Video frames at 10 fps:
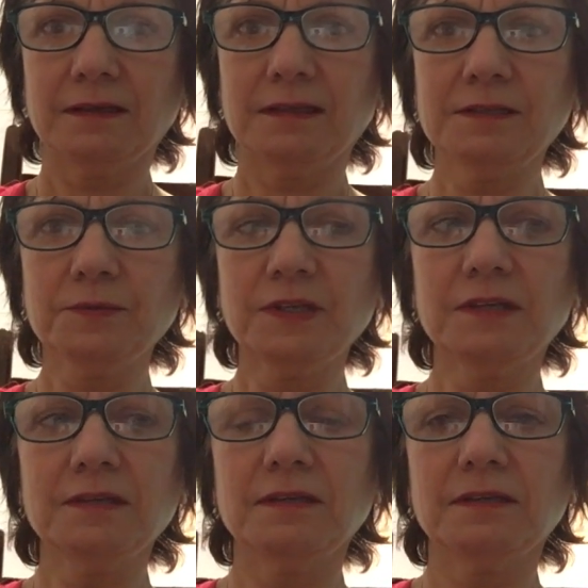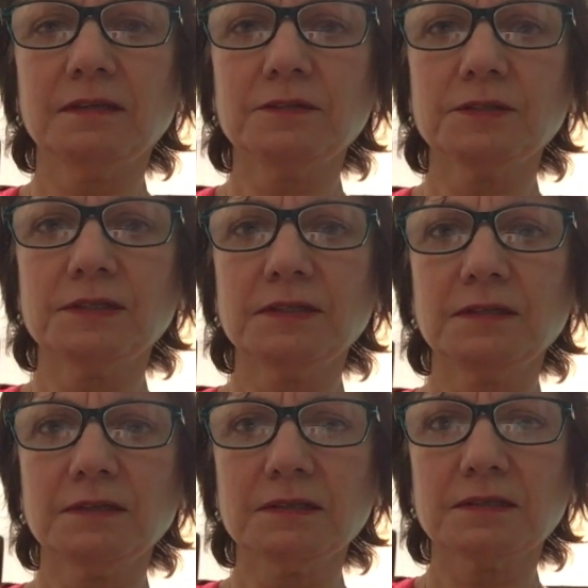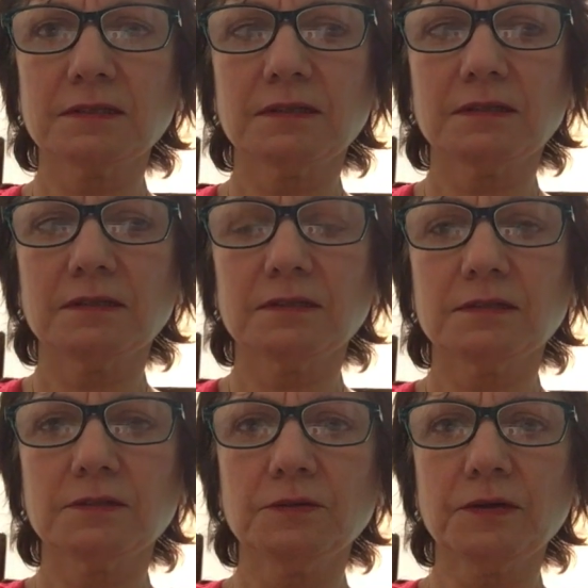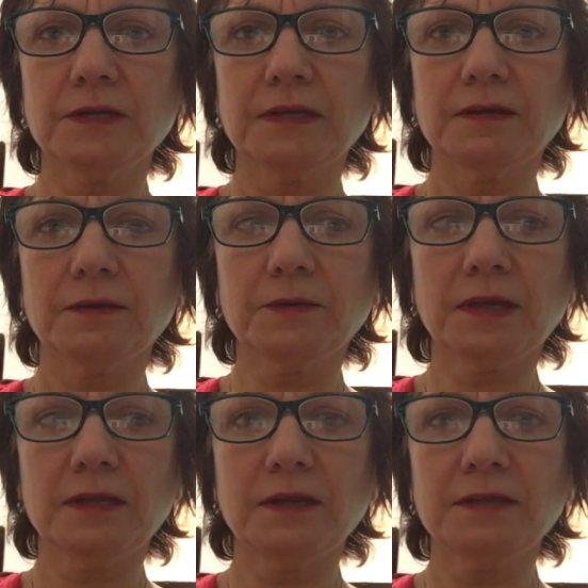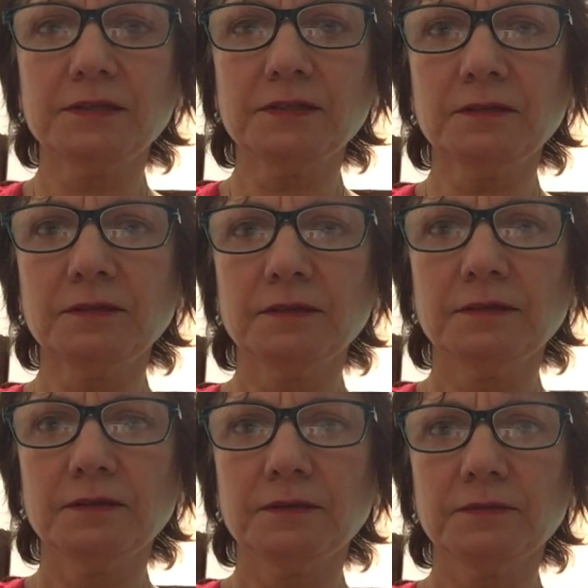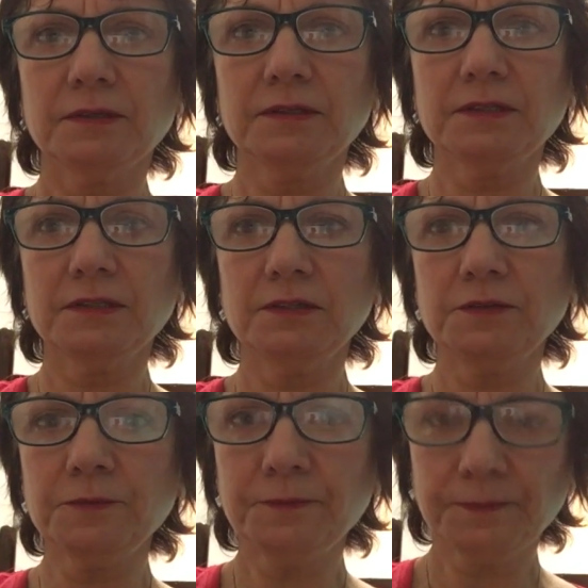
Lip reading: He's really interested in this story. Okay, Nigel, continue.